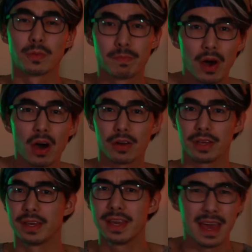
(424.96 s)
to
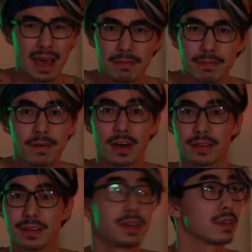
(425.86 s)
party, have
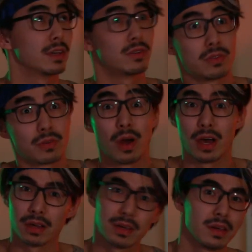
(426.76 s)
fun, get
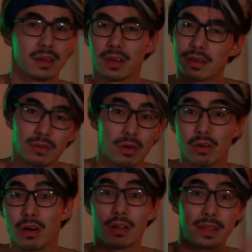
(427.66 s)
drunk, and you
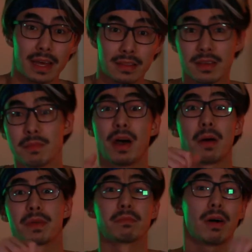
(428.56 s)
know, all that
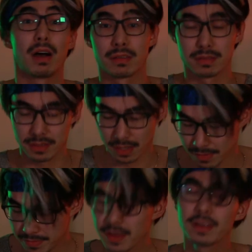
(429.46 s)
popping bottle
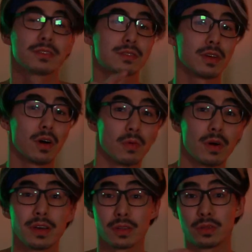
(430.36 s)
stuff.
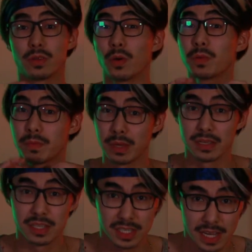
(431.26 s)
So don't be
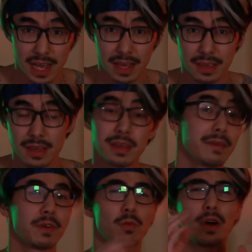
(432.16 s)
shy.
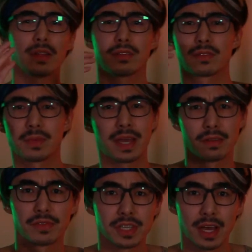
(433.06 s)
If you want some kind
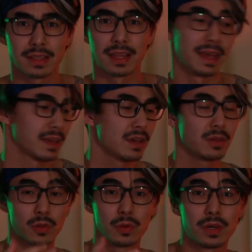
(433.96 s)
of shot like
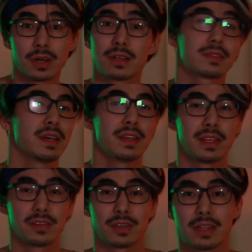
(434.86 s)
2 girls,
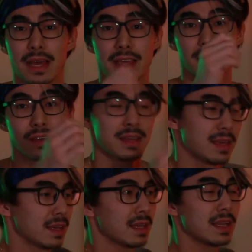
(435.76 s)
they should like
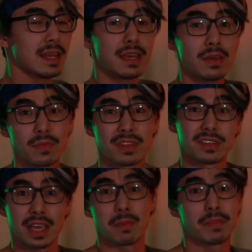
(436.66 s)
cling with the
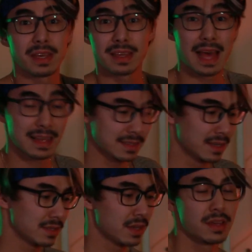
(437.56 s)
champagne
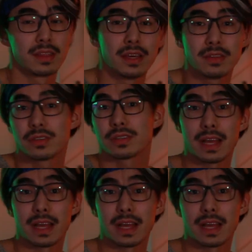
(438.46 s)
glasses, then just